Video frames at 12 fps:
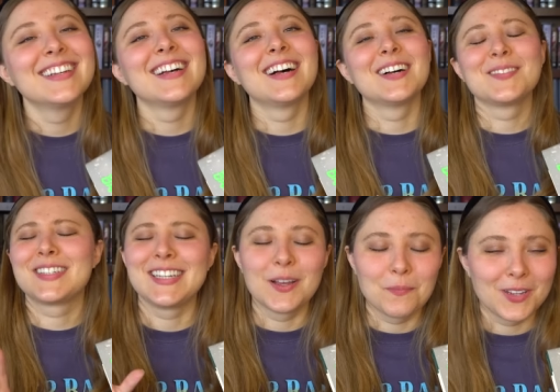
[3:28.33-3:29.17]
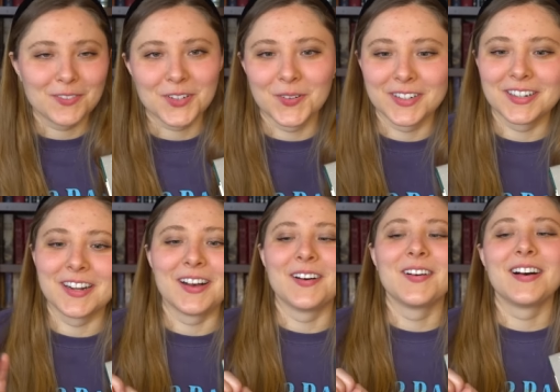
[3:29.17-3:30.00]
DM me if you want to
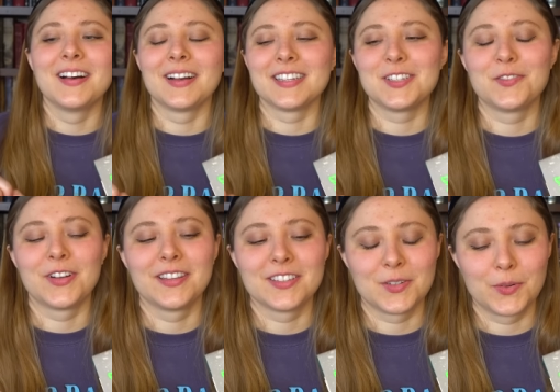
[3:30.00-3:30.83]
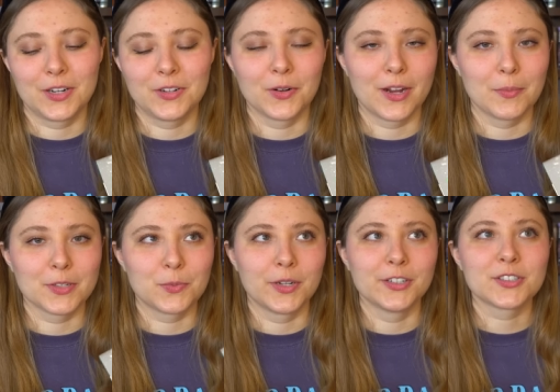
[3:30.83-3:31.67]
know, because you've read this or whatever, you don't care about
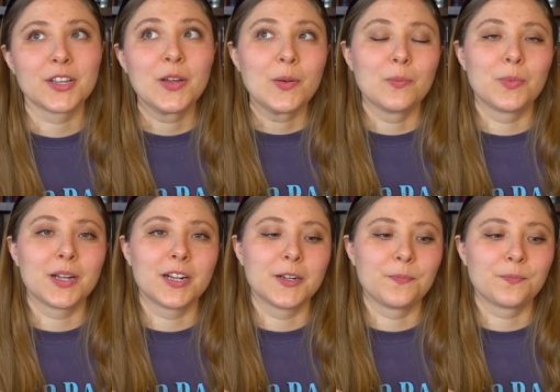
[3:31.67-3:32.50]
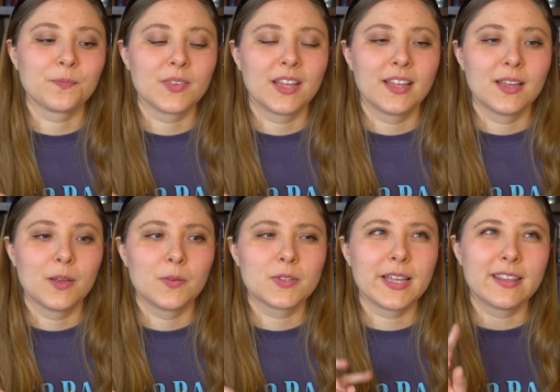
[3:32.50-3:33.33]
spoilers. But
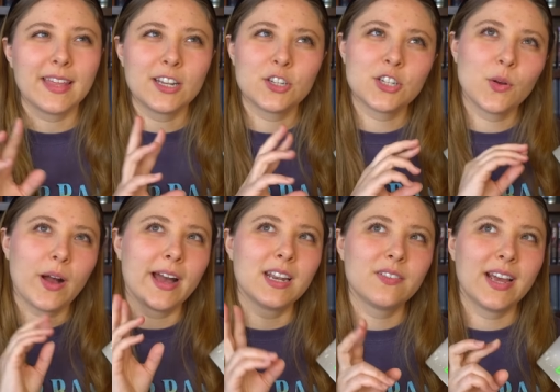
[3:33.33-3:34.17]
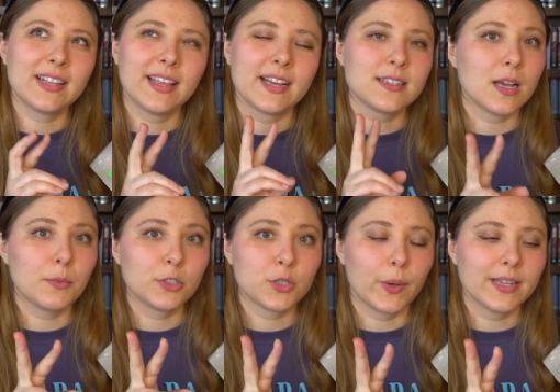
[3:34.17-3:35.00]
it's like that show kind of had like a
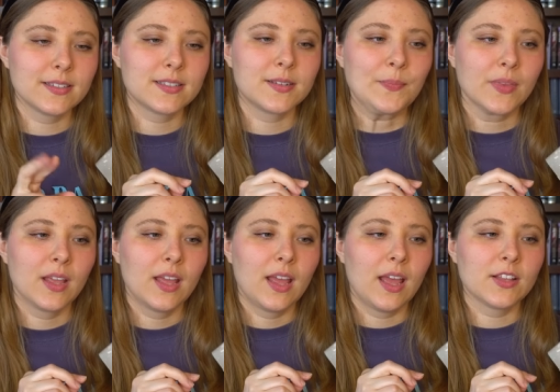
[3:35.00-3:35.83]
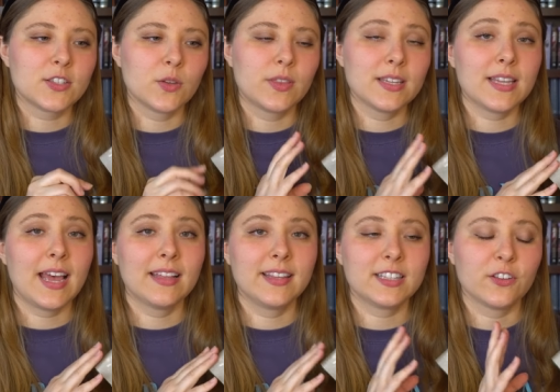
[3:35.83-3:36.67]
double twist, and so this
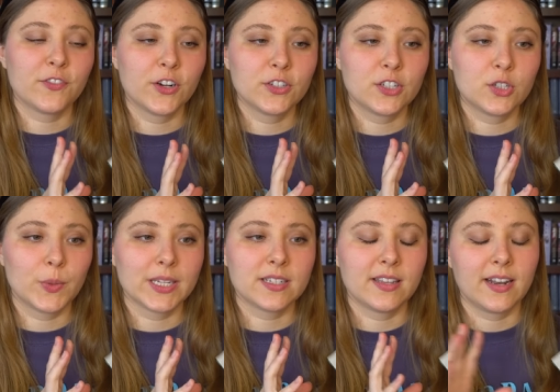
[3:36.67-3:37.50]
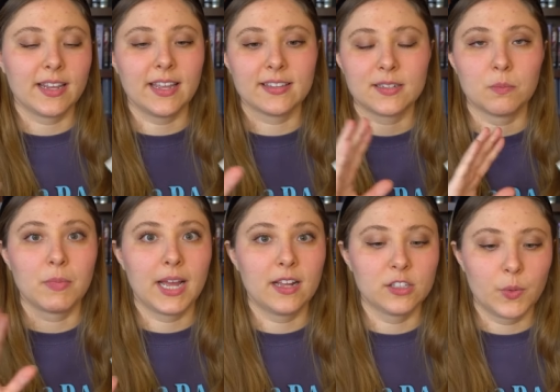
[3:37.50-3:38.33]
had like the first twist that I guessed a
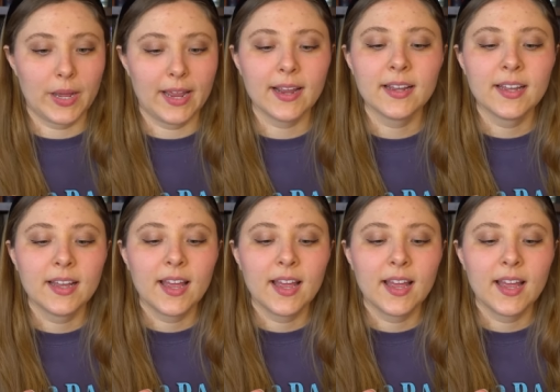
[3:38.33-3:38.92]
mile away,